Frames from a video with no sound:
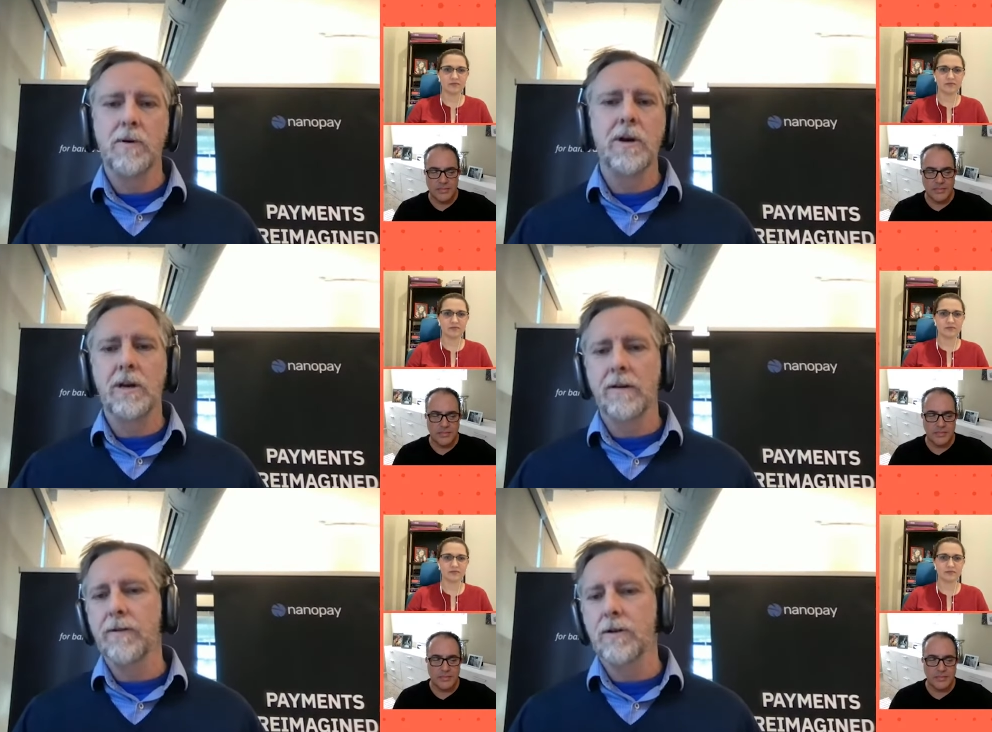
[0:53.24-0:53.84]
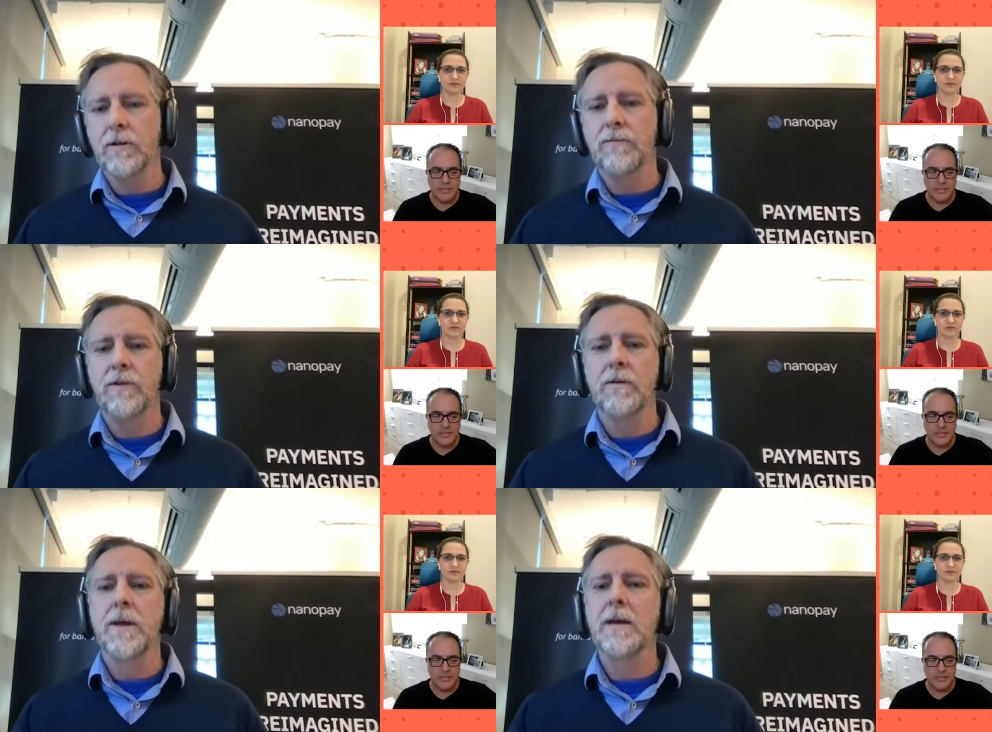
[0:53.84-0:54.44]
Speaker 1: pretty difficult
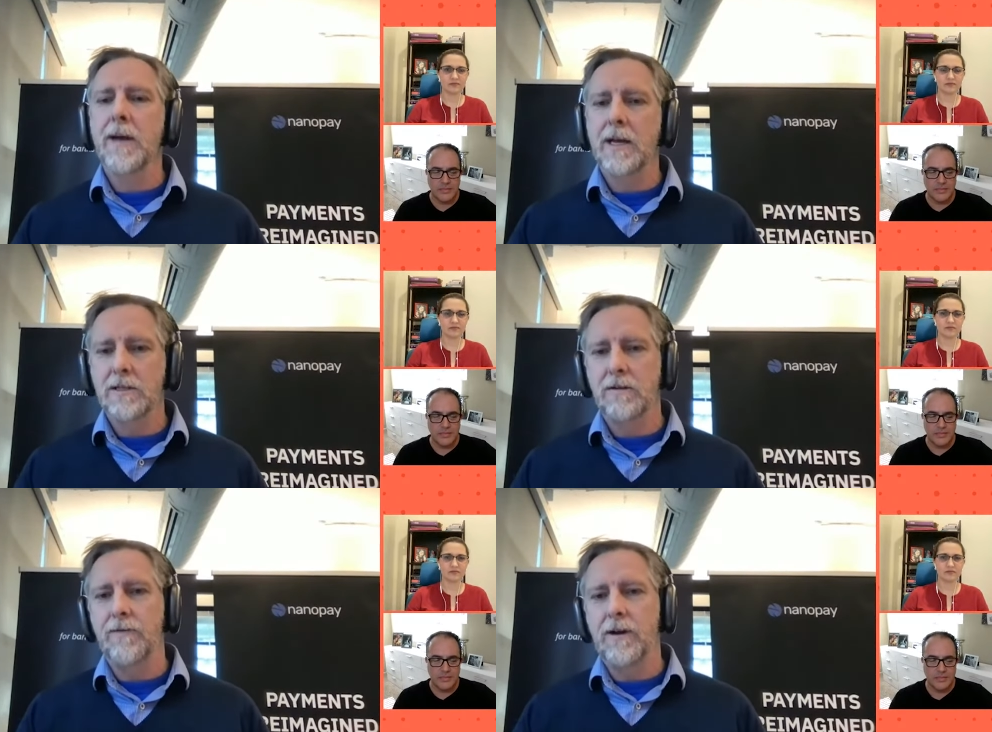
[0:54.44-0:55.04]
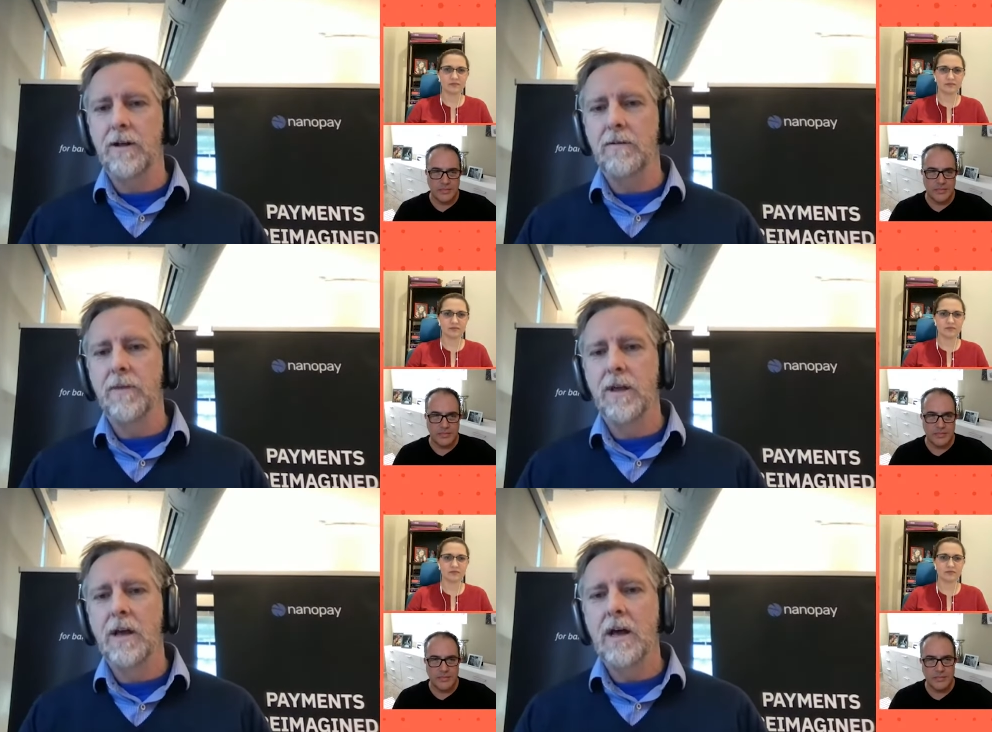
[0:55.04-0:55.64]
for the big banks to
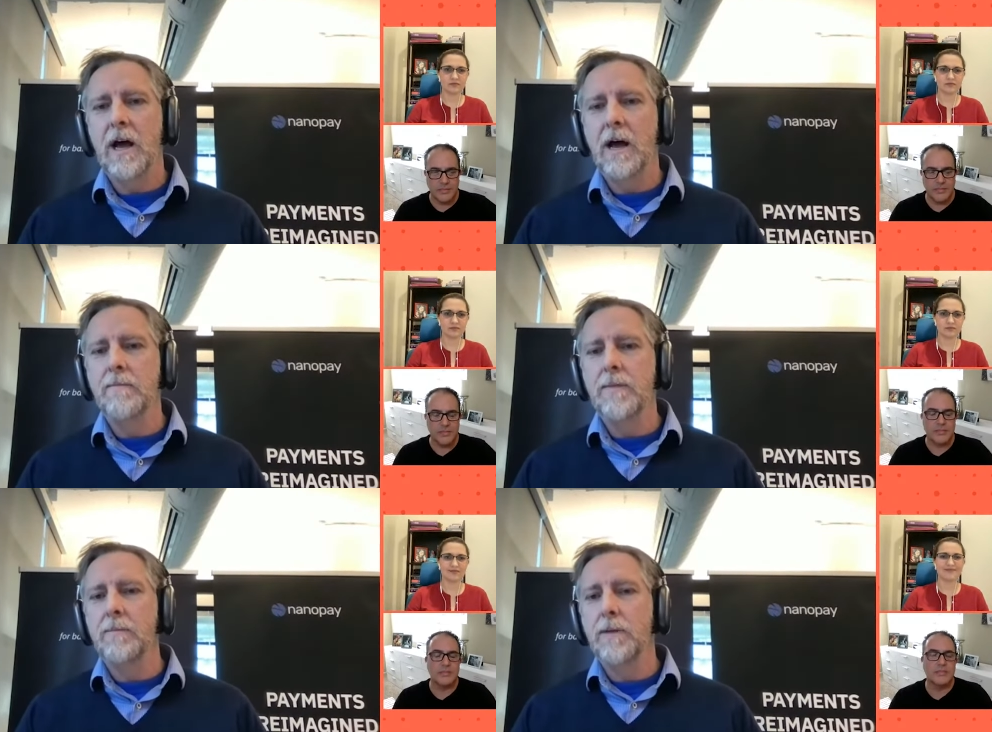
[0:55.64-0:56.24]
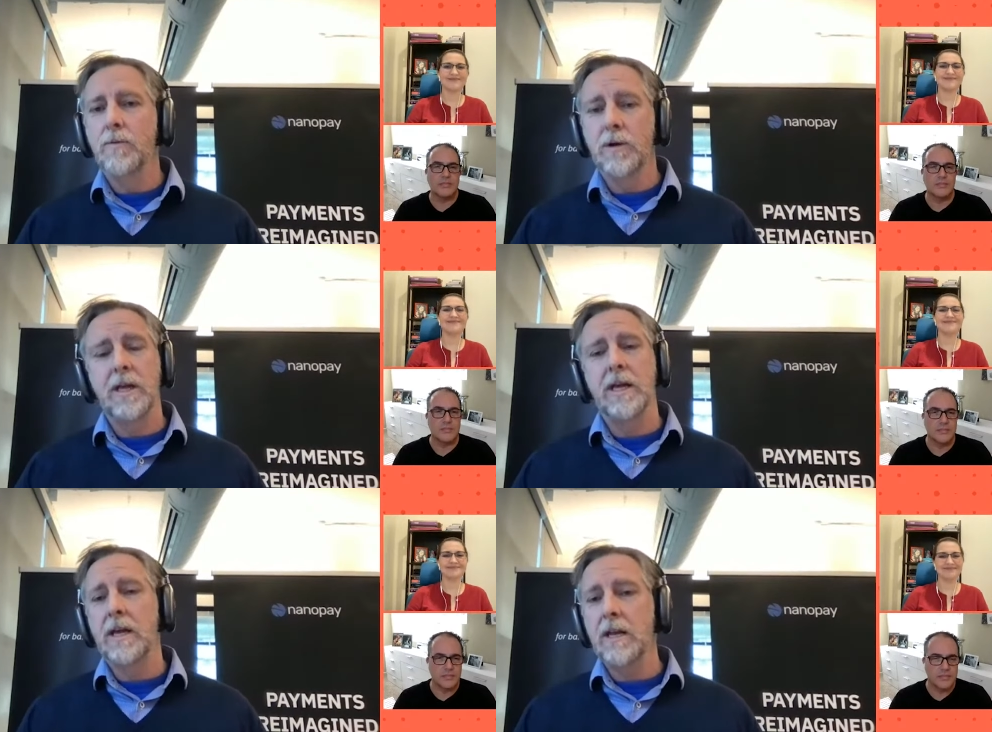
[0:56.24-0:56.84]
fail. But what
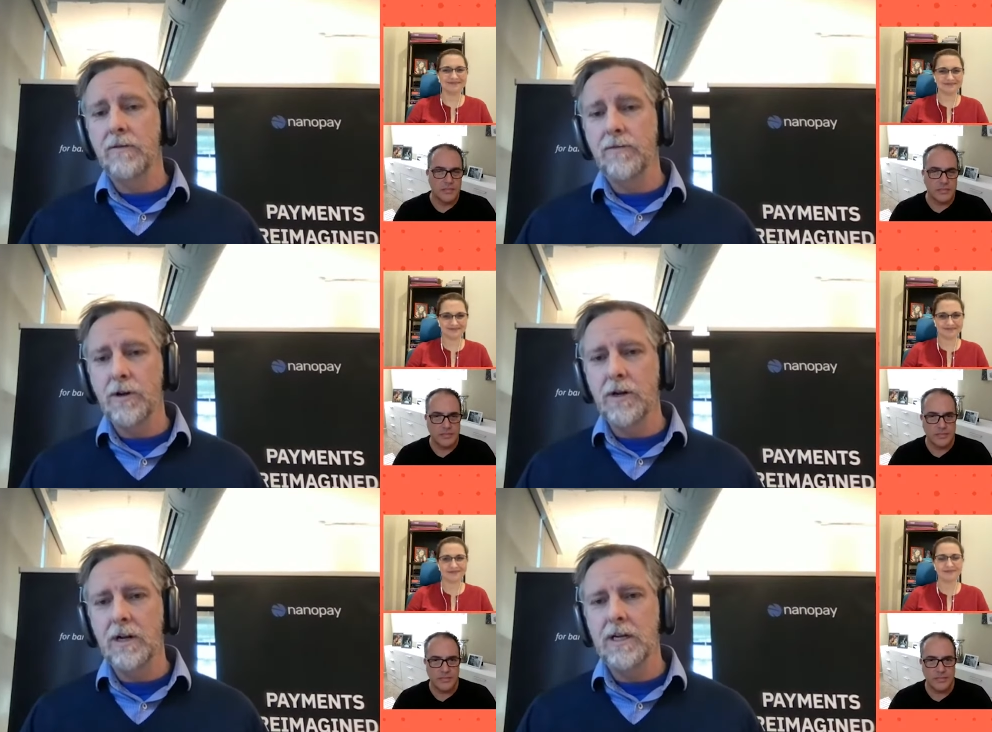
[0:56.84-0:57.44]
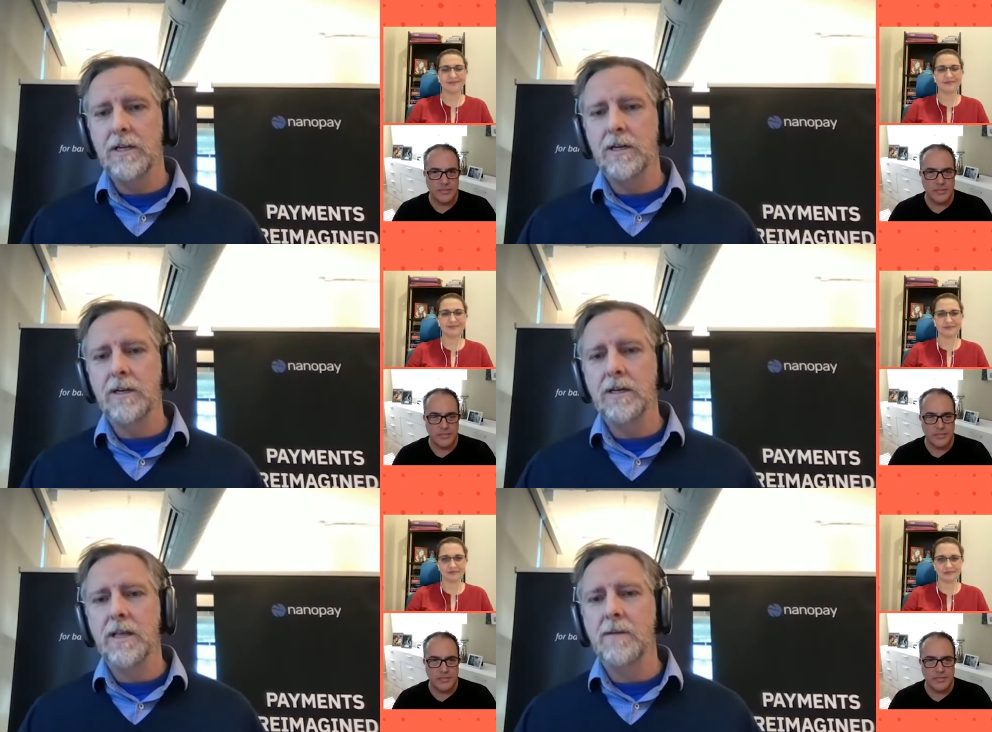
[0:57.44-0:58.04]
they inadvertently
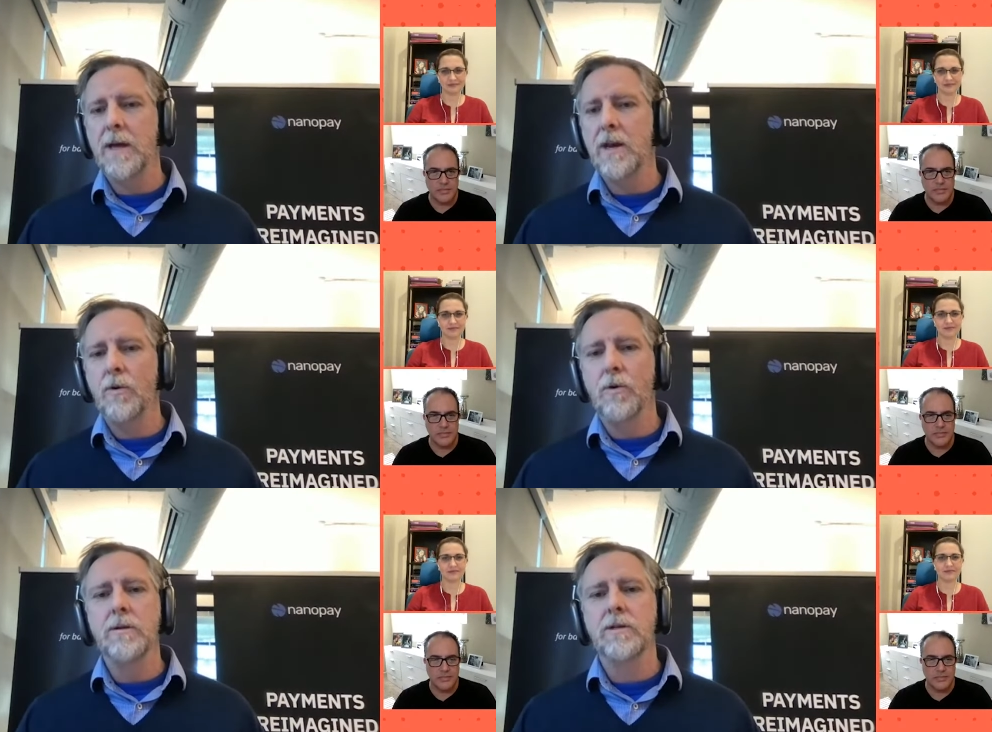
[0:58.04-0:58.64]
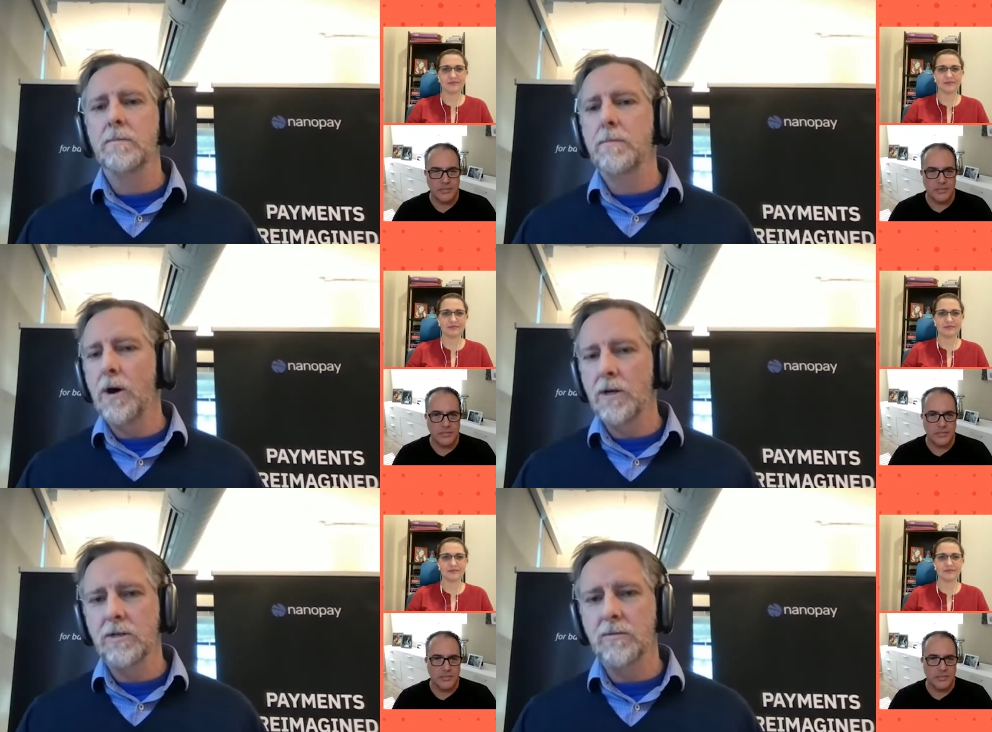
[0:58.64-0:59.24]
did is they made it almost
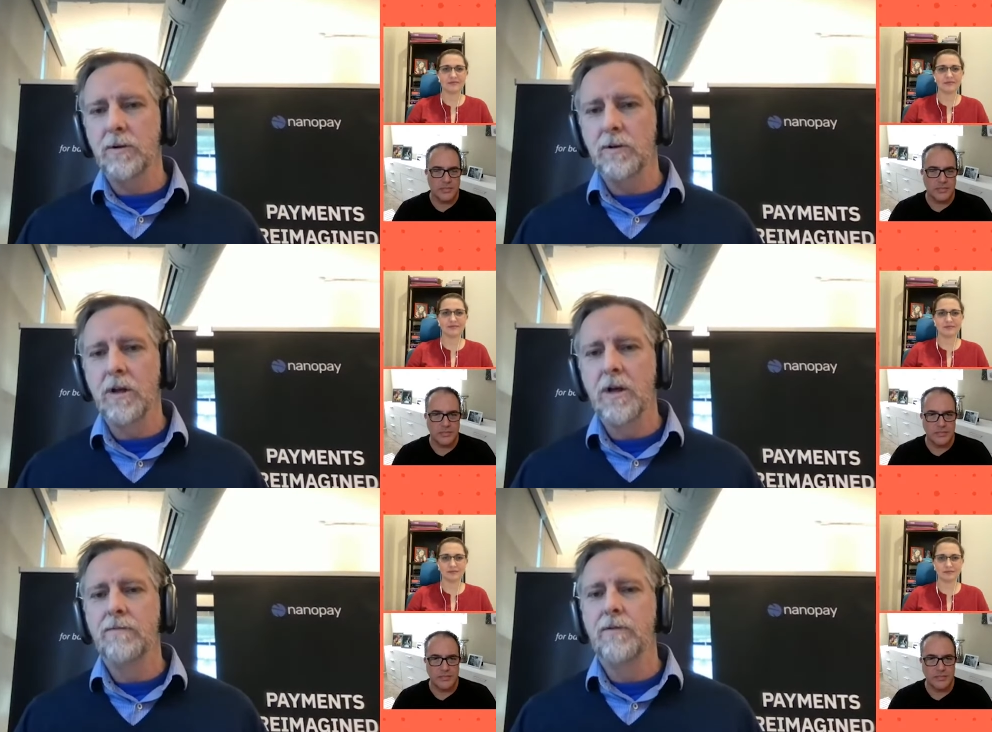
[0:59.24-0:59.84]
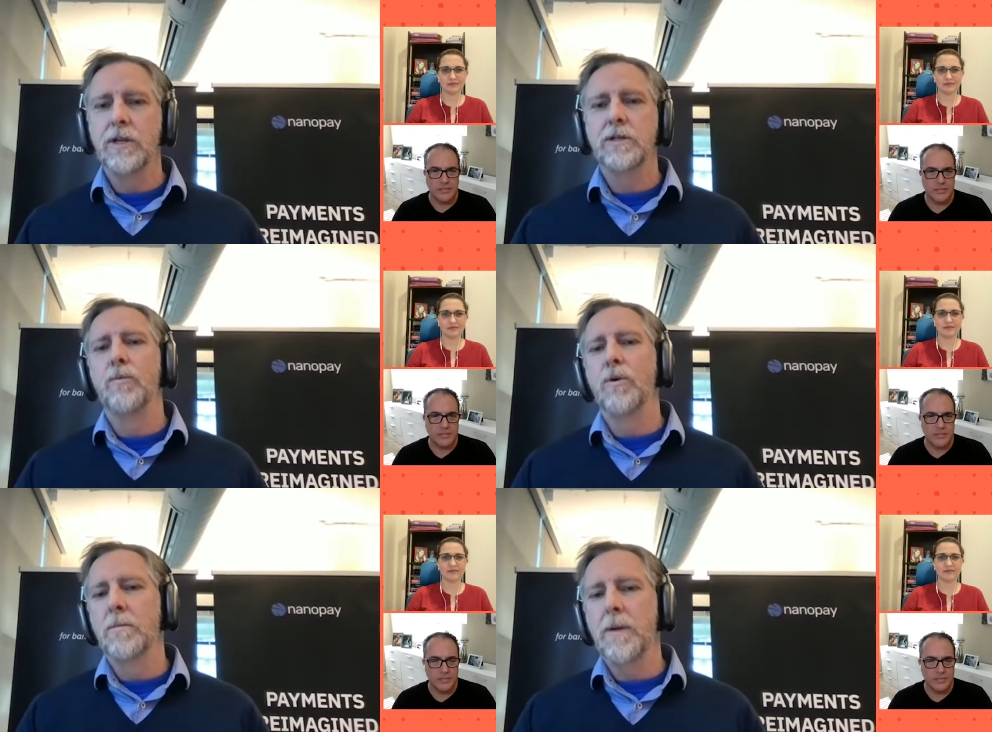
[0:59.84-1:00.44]
impossible for the
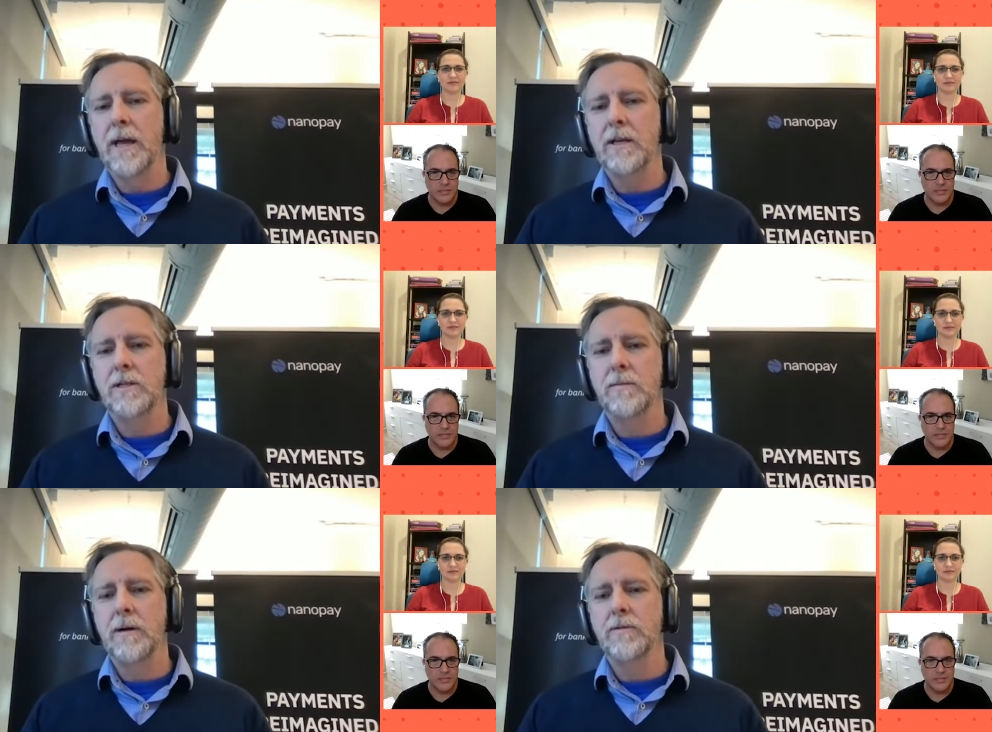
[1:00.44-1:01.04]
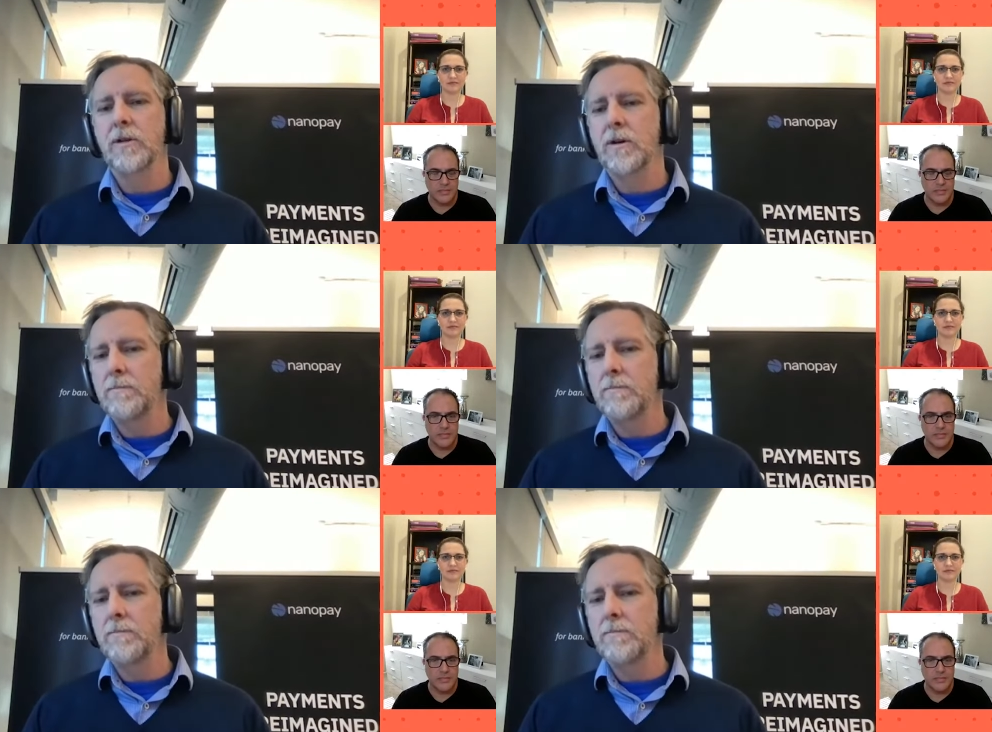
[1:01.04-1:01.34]
smaller banks to be able to